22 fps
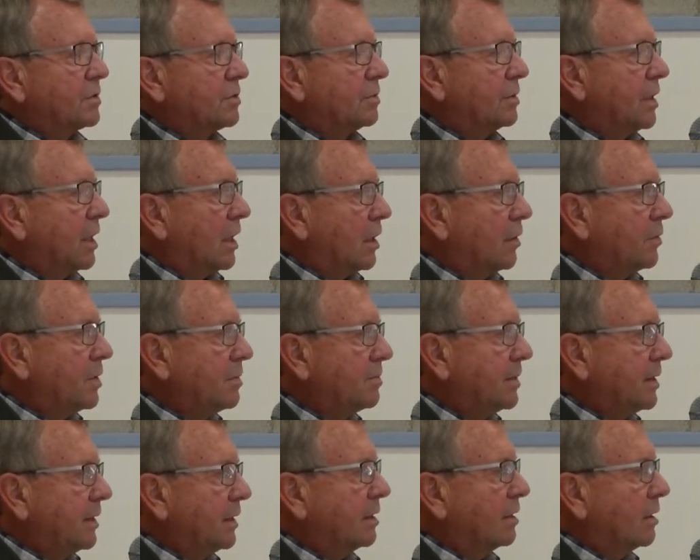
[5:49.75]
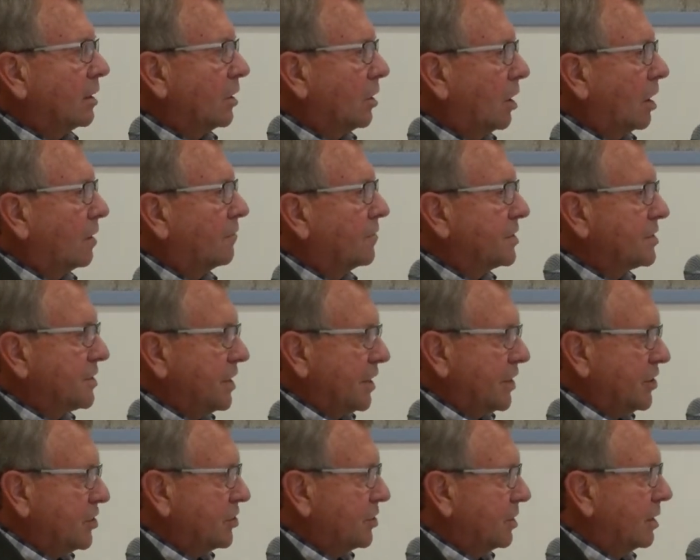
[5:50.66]
So now we begin the
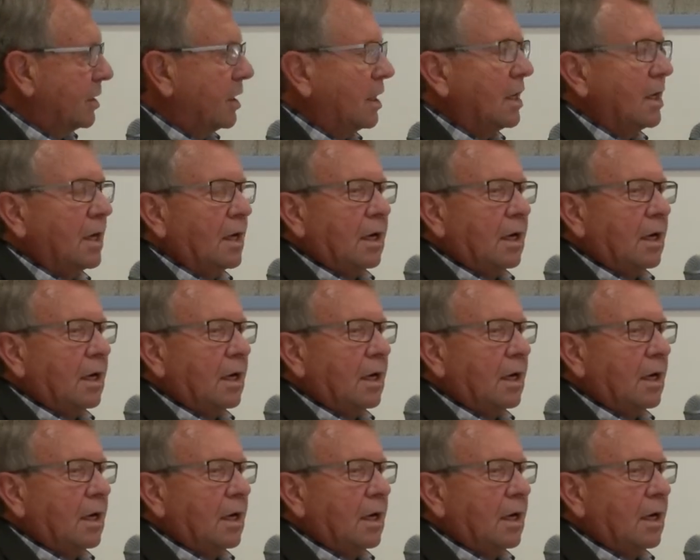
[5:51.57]
conversation